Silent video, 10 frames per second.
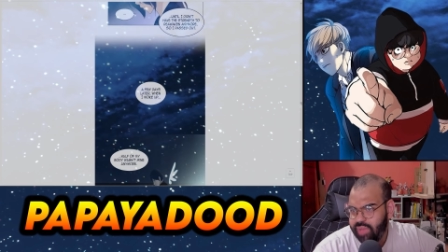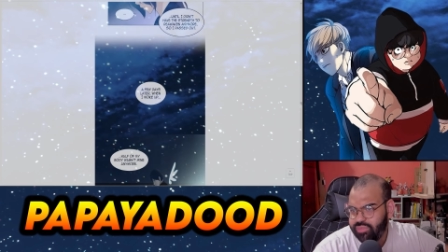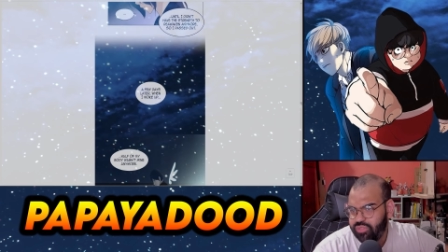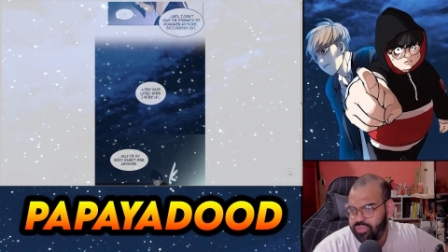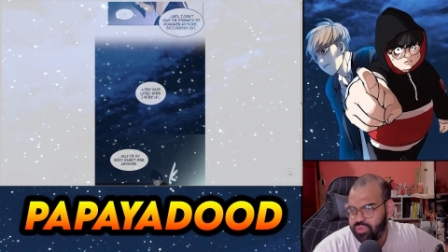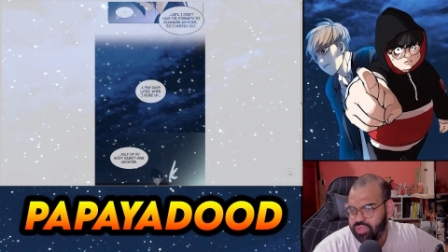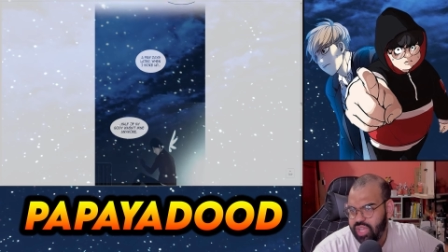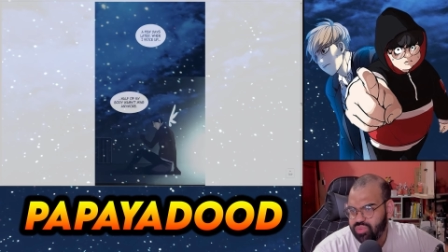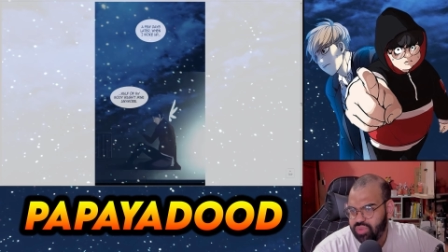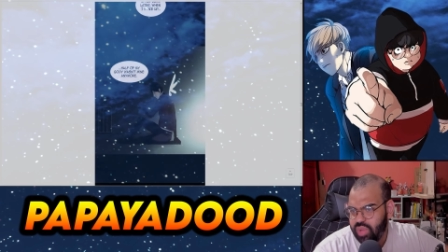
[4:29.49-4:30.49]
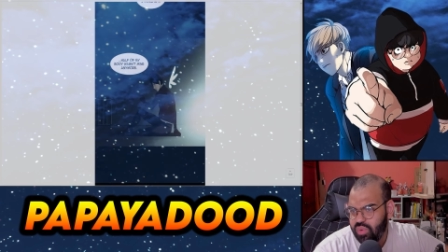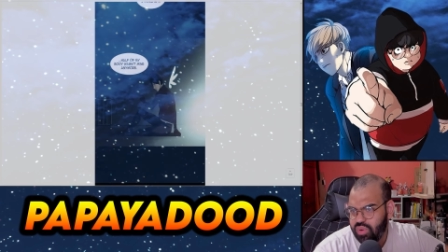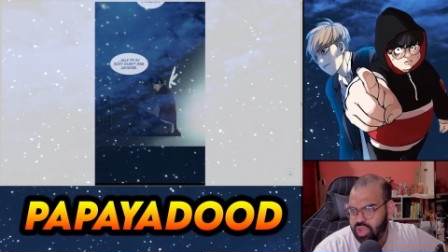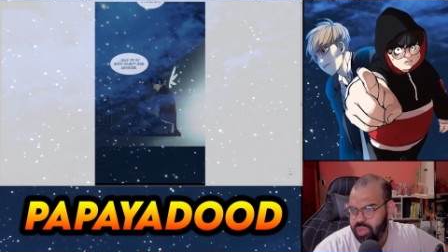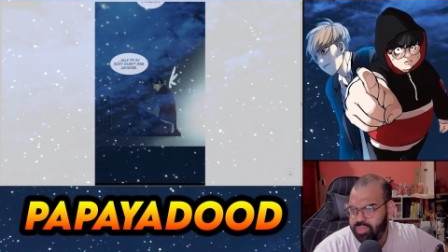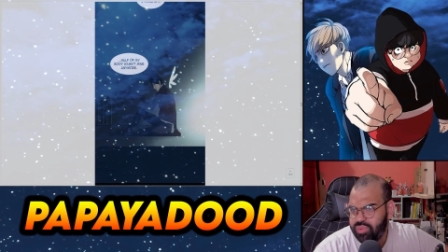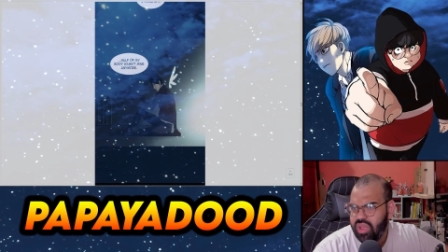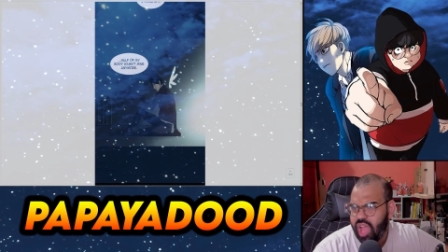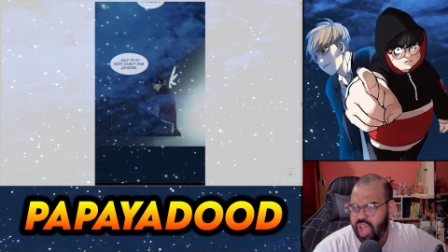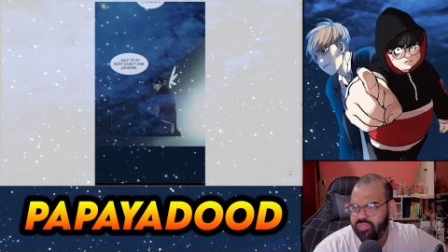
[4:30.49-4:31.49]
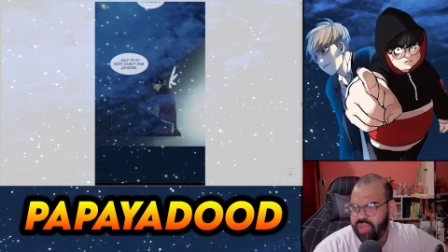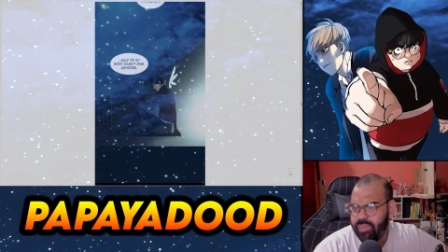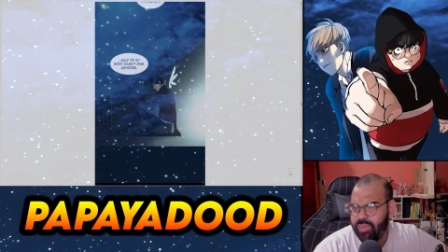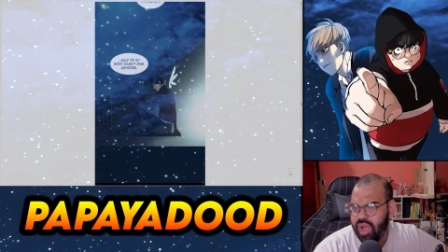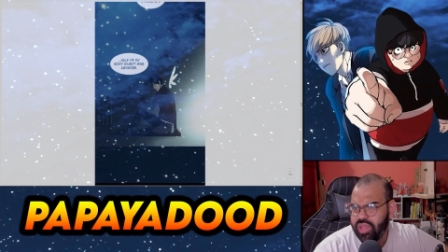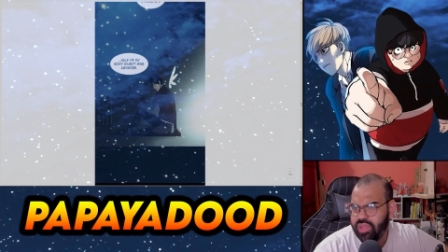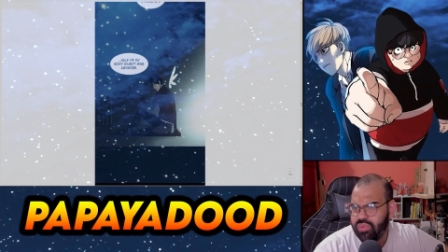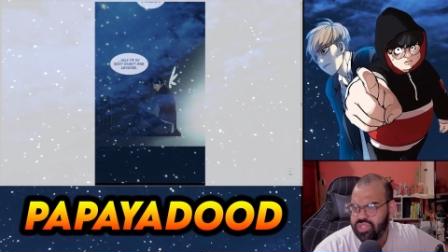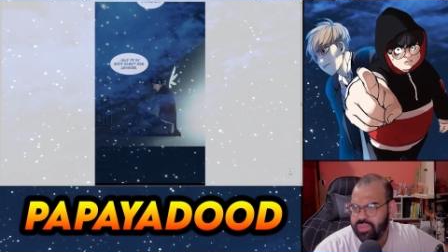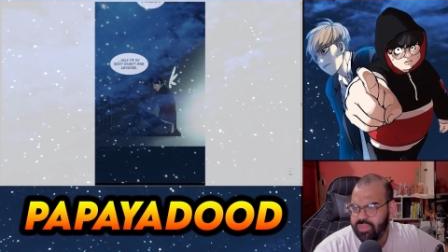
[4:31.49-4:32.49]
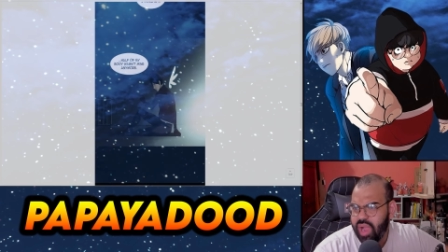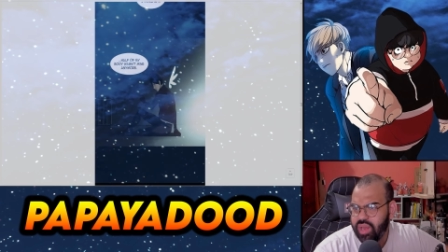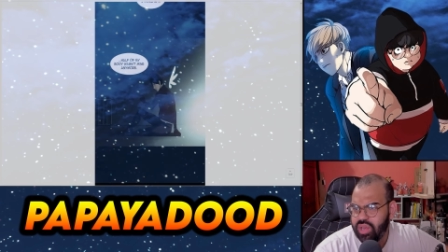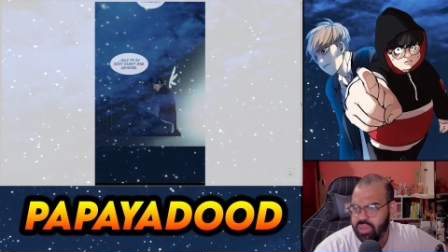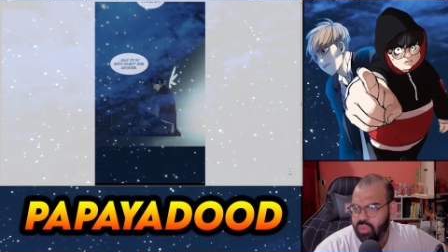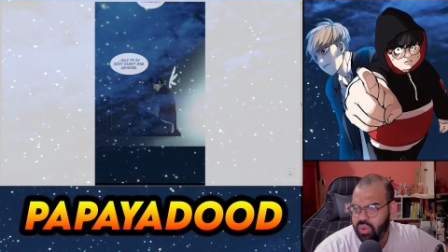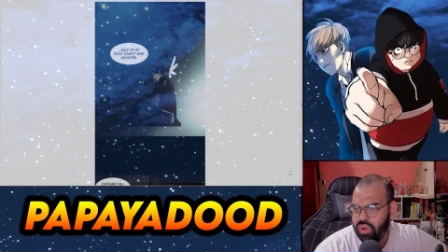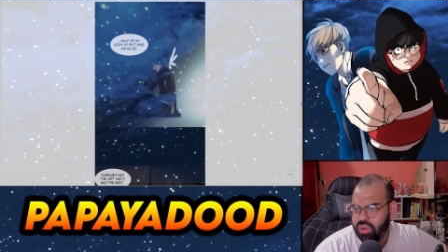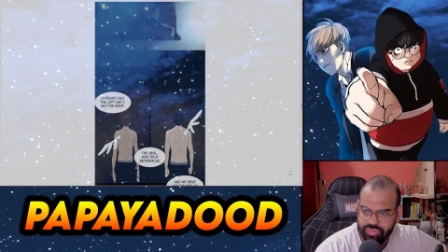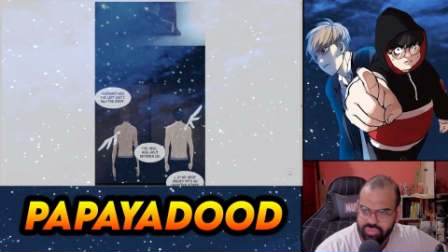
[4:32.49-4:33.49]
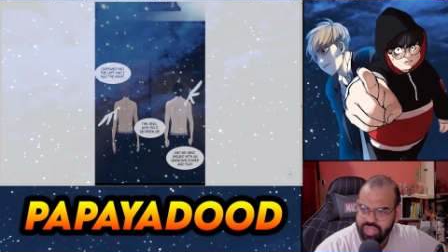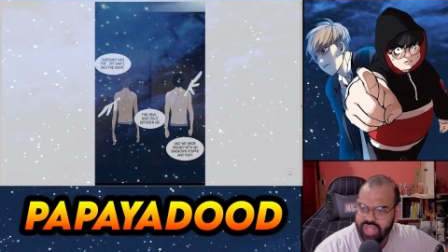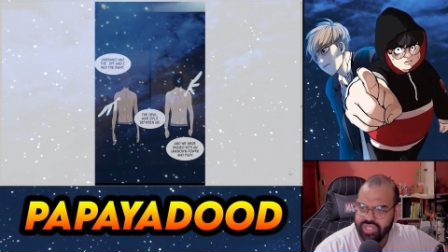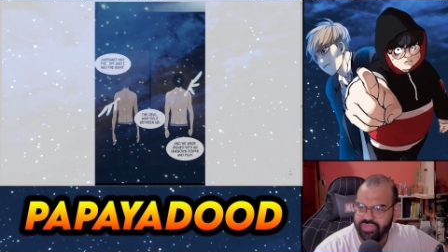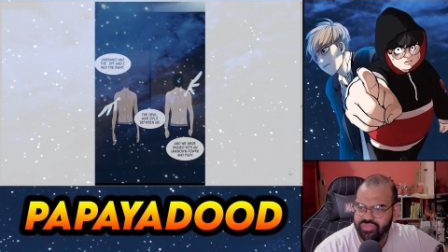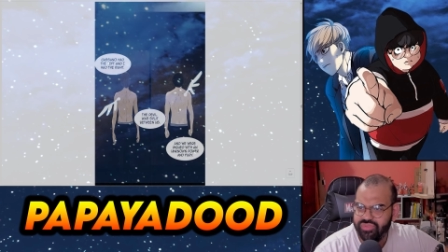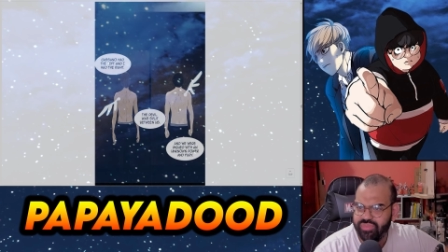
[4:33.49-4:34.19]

After a few days when I woke up, half of my body wasn't mine anymore. That's